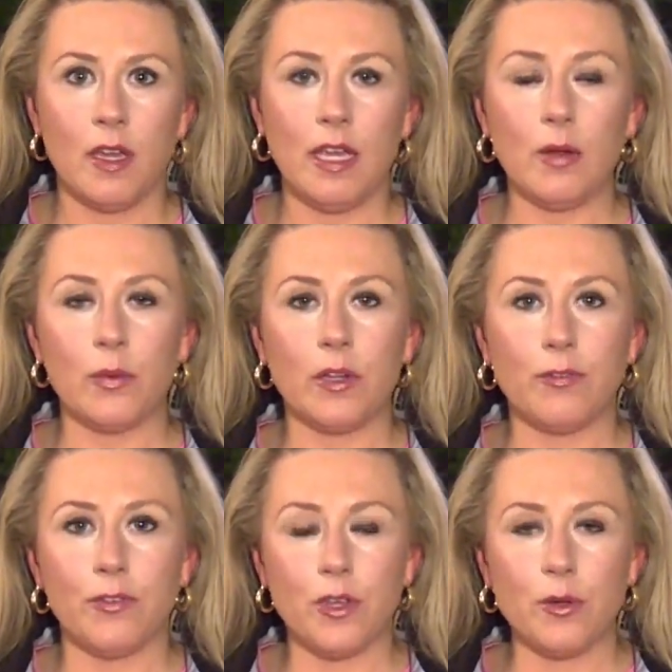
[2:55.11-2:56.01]
he
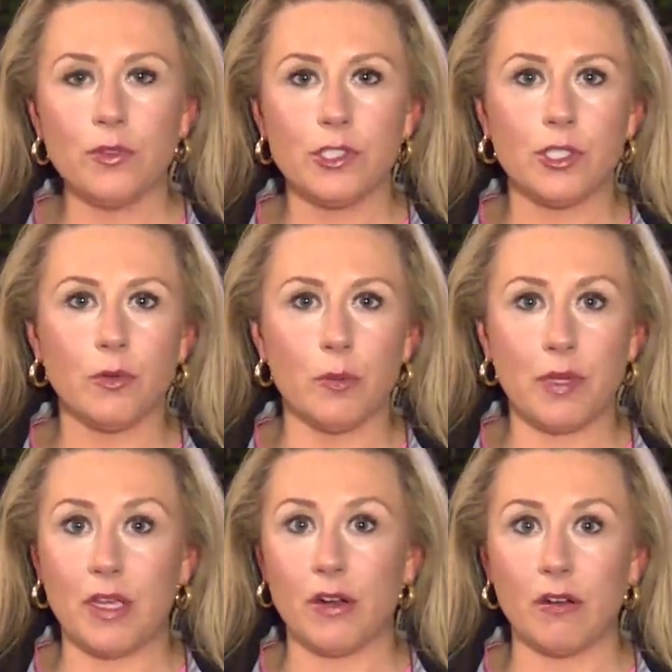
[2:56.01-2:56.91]
refused to
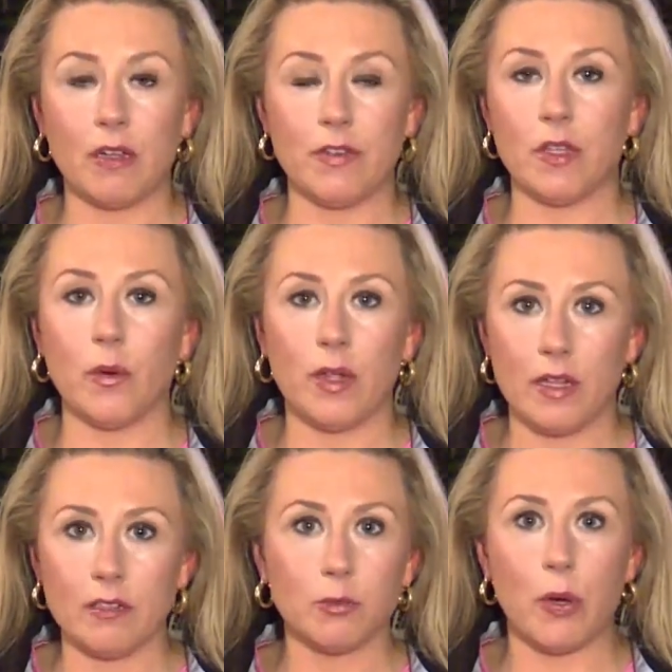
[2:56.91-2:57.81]
appear, even though
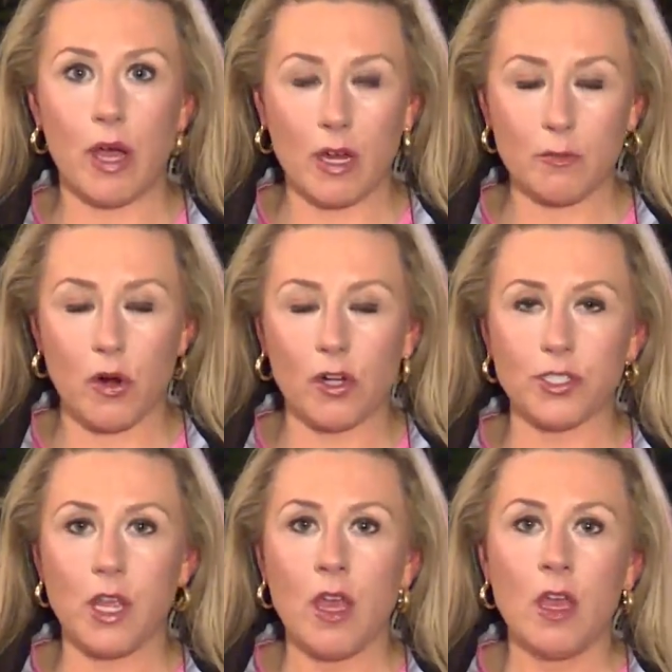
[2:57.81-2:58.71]
he is behind bars.